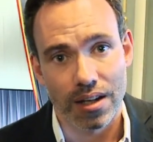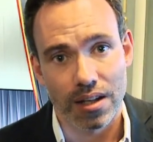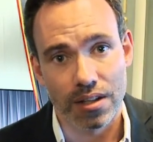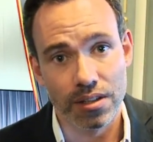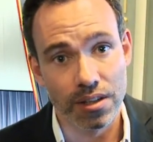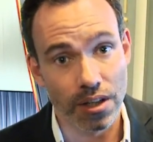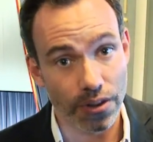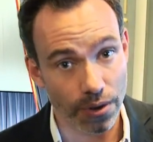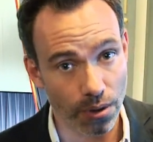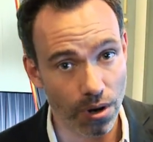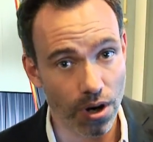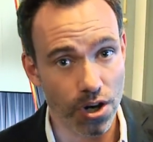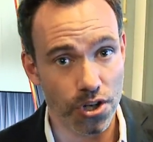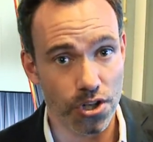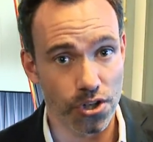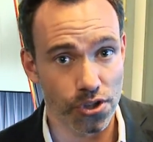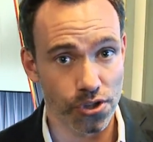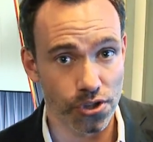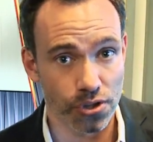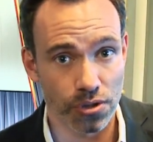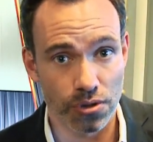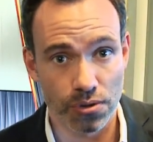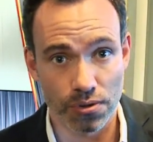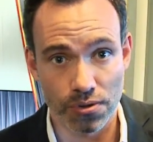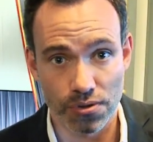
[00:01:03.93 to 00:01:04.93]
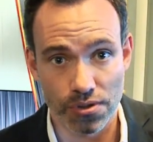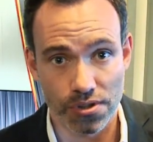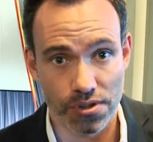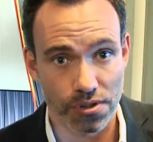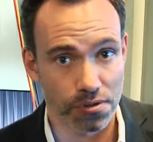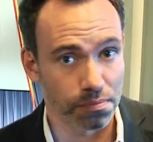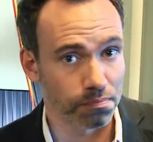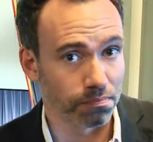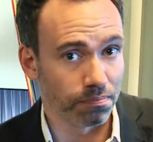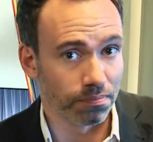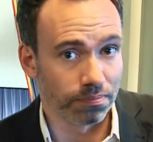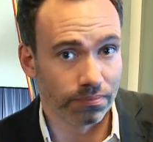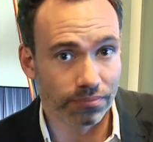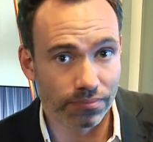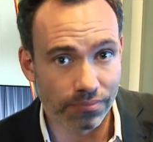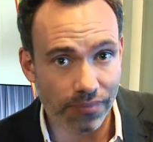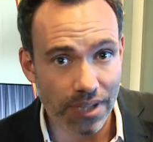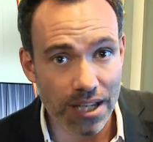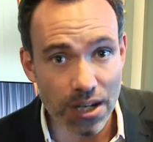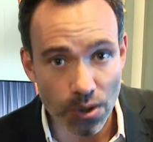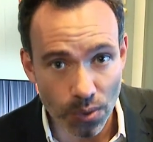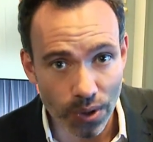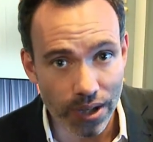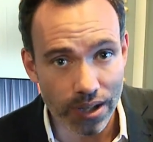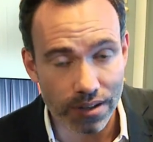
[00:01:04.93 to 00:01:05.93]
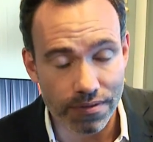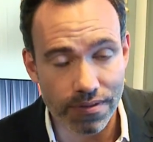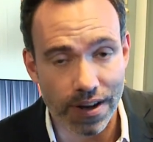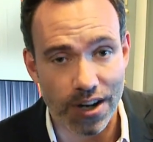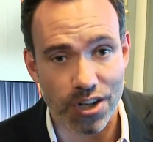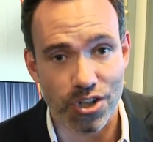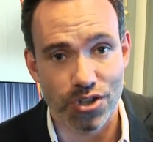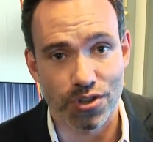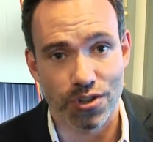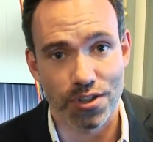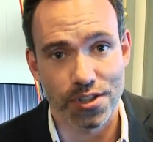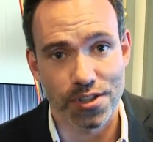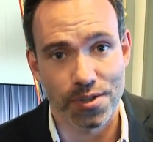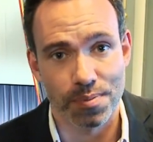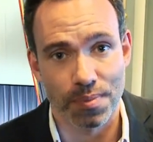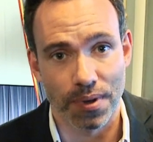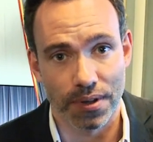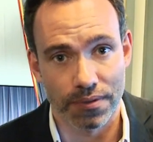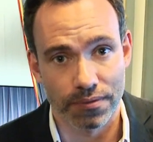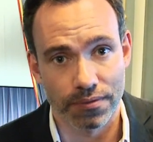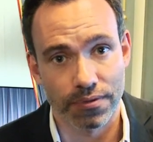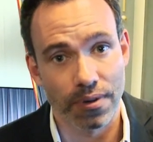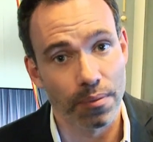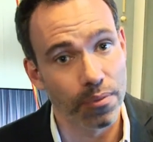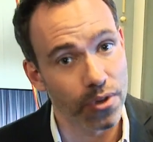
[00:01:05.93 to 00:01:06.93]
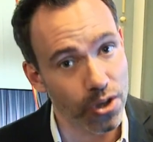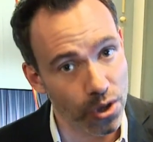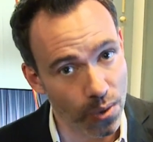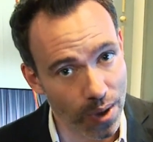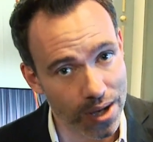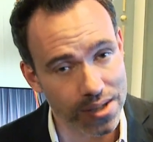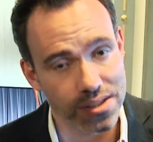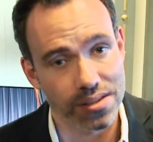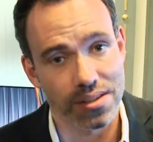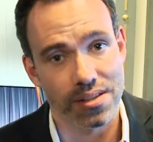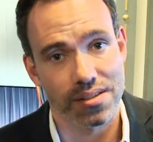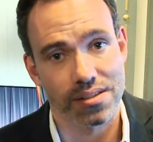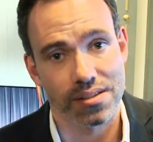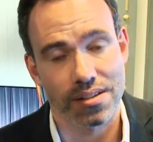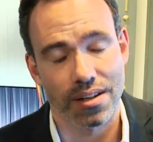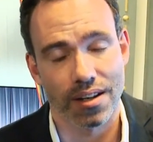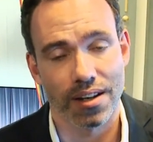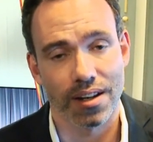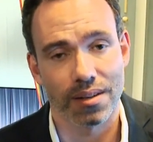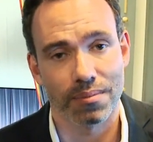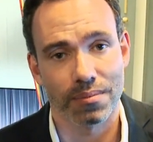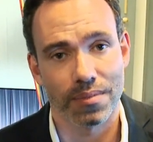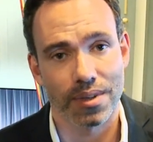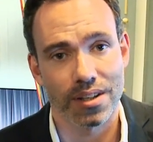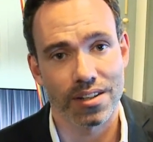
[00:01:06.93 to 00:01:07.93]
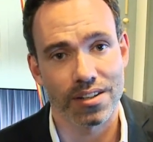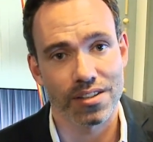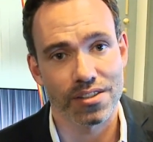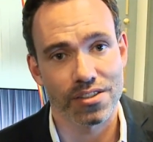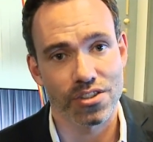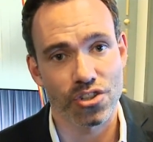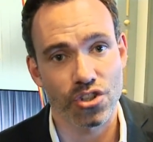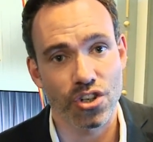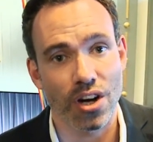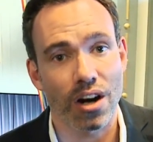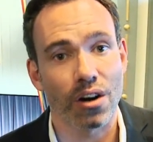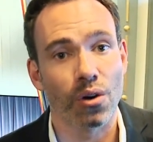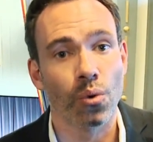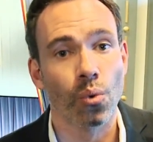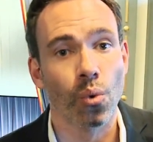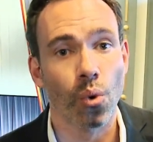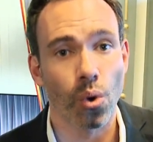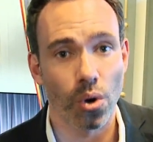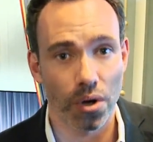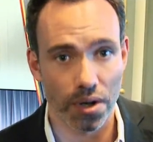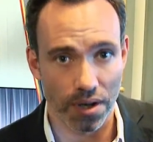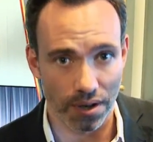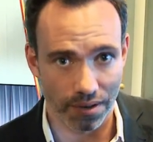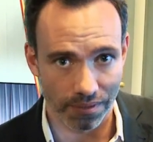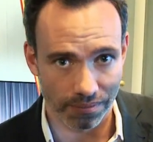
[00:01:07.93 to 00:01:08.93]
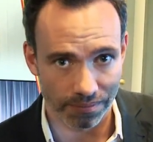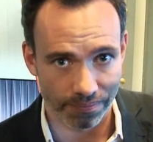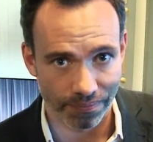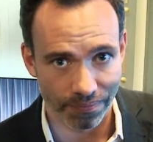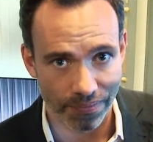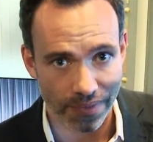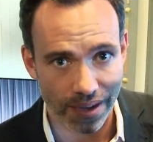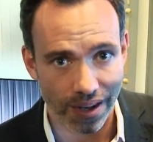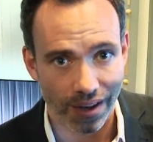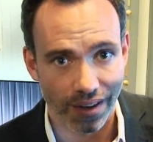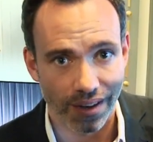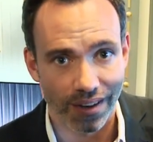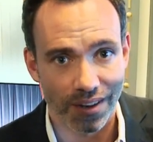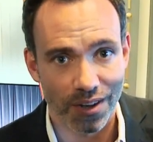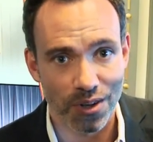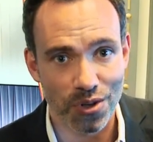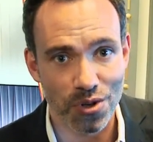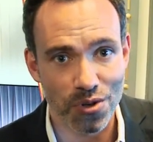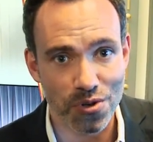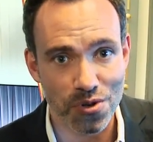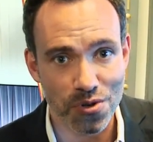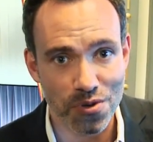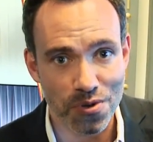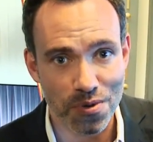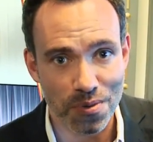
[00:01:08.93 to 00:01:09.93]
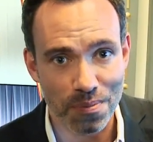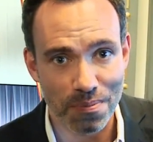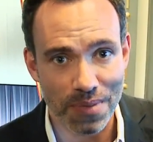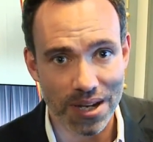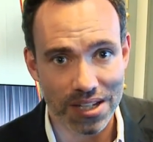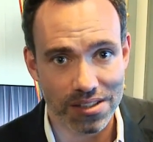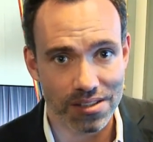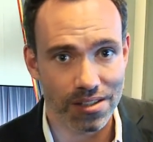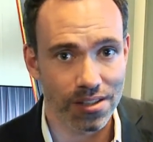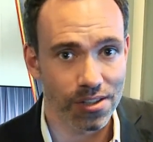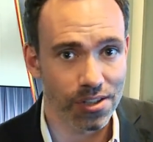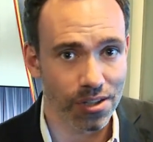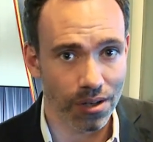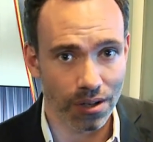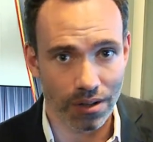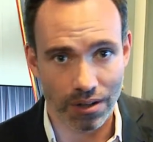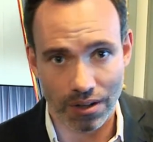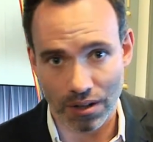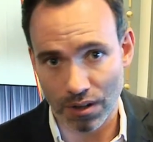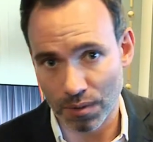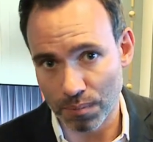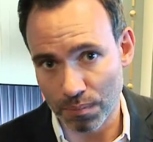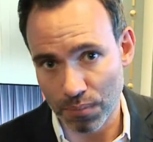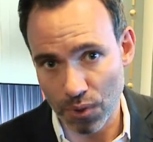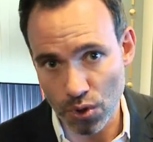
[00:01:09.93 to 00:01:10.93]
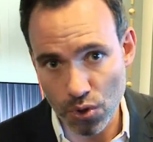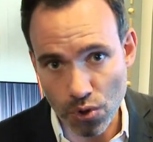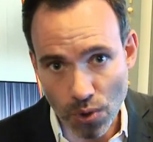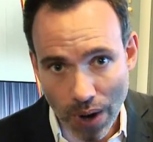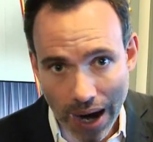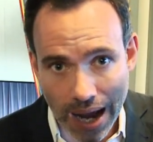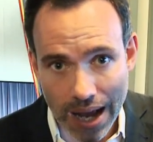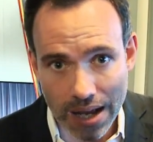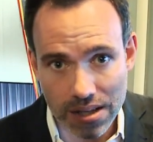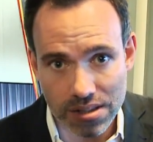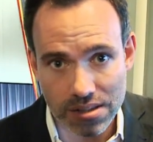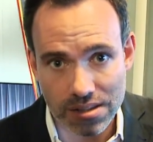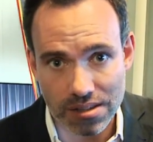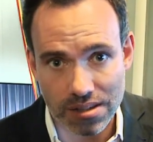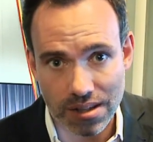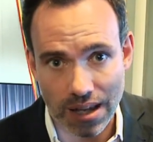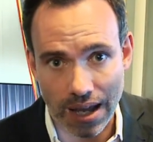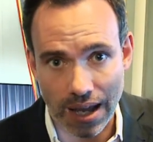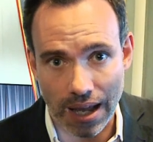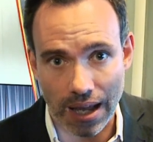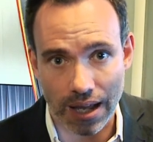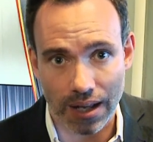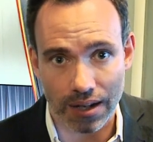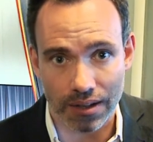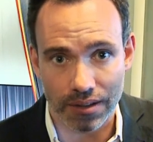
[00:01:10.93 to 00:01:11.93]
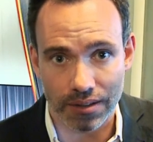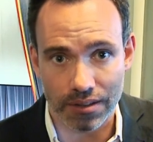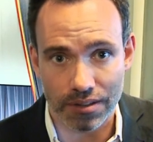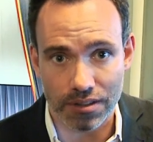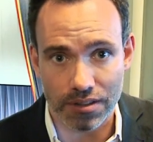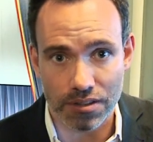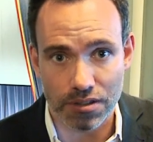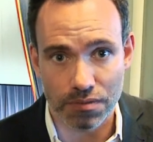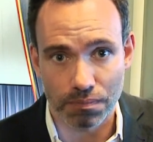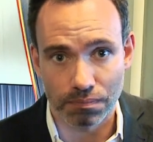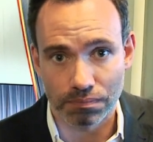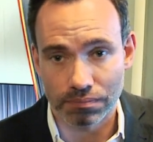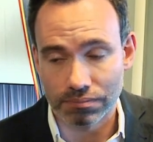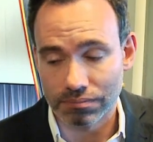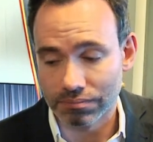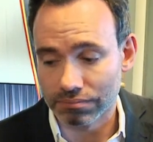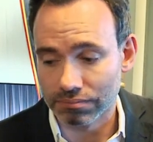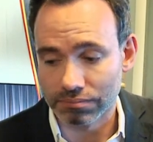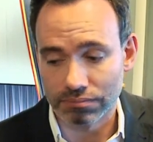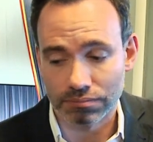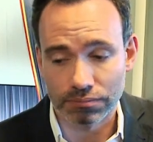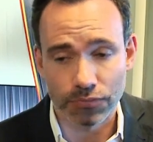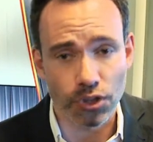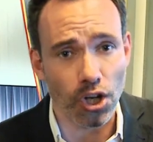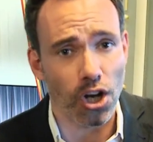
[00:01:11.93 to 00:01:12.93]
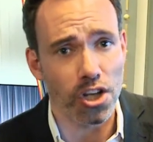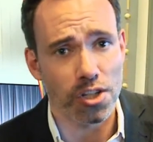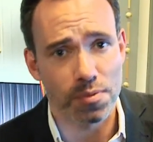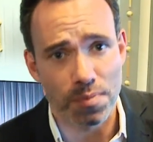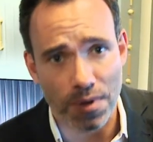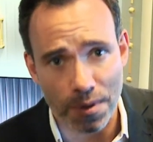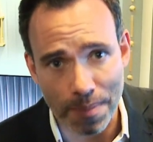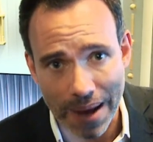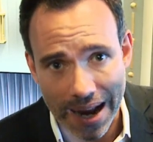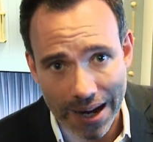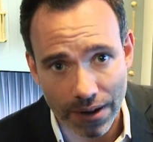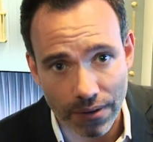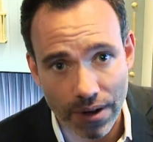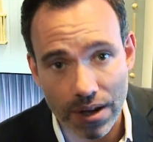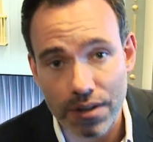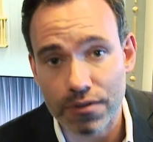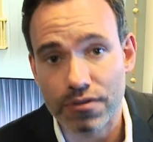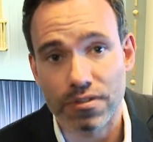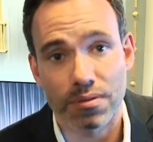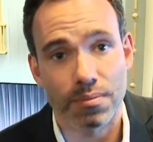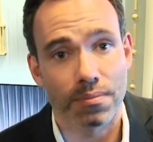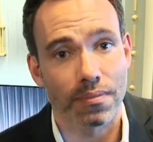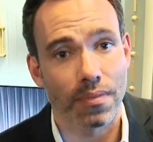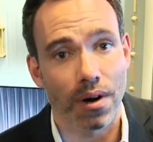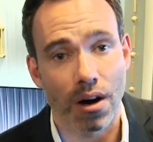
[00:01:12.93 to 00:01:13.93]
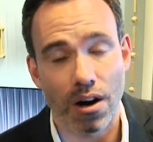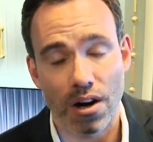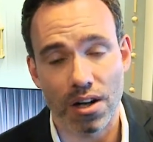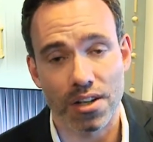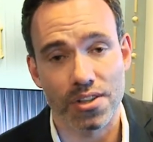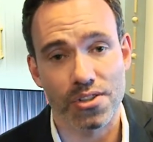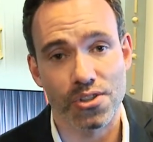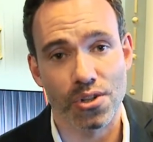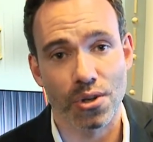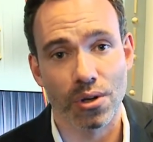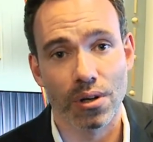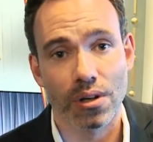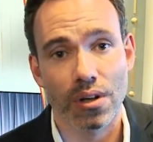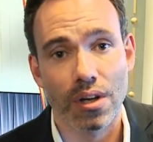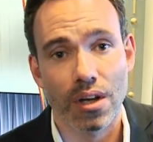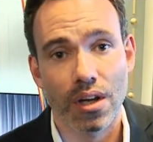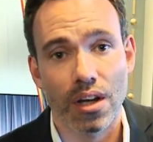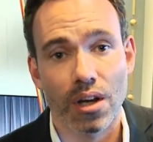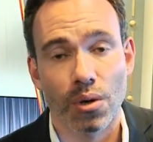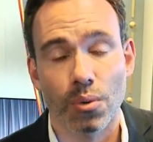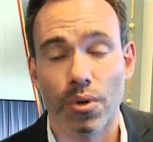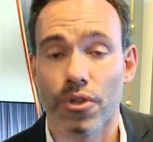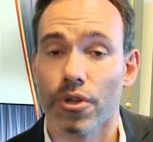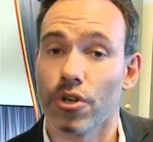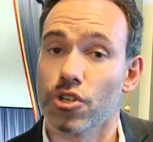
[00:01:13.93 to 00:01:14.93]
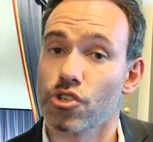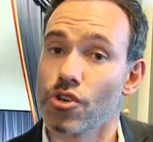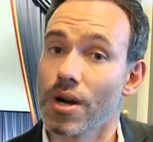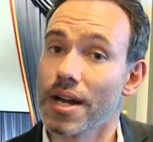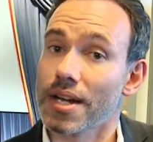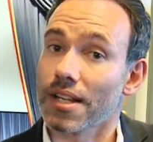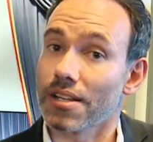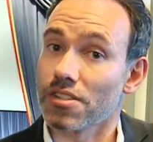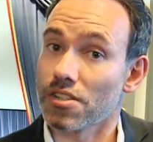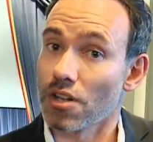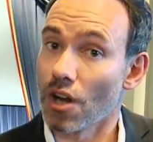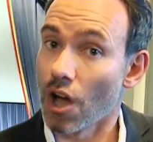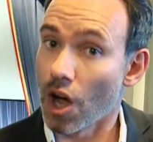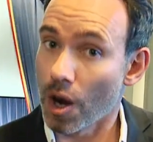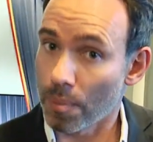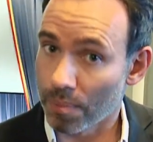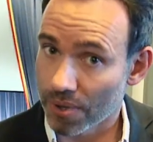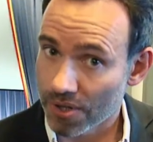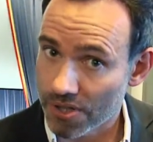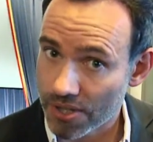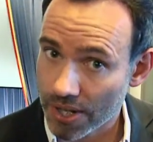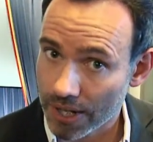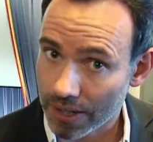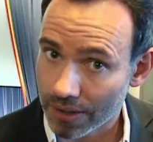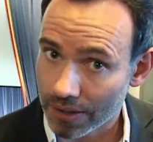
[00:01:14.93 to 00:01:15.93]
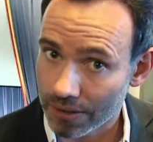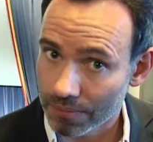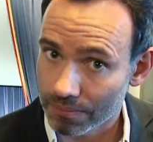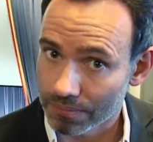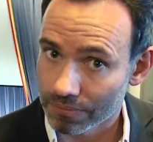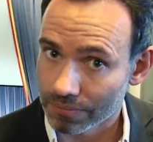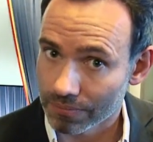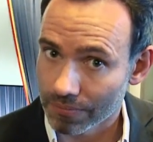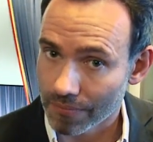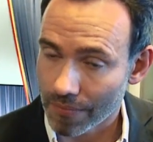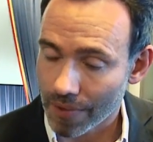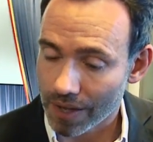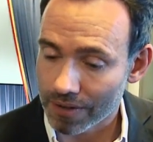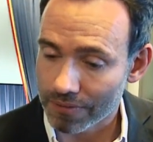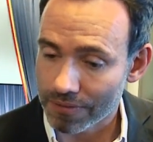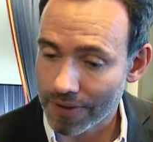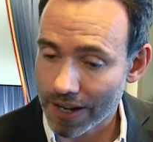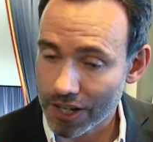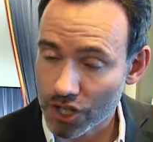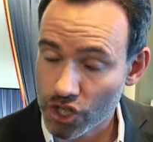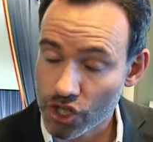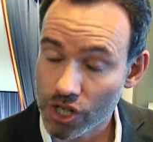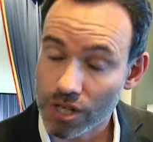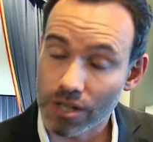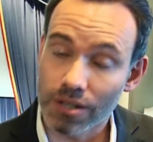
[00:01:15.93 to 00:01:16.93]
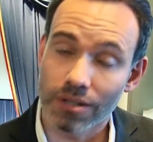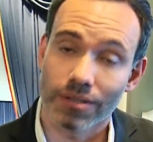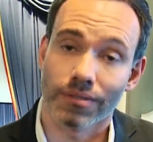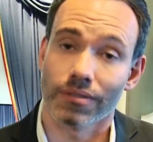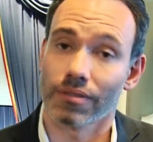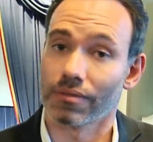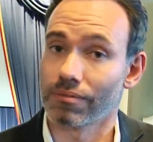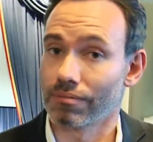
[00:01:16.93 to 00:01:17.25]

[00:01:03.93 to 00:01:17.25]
Another artist who's equally adventurous, but from the US this time, is Shara Warden, who mixes her bluegrass and gospel background from Arkansas with her training as an opera singer. In fact, she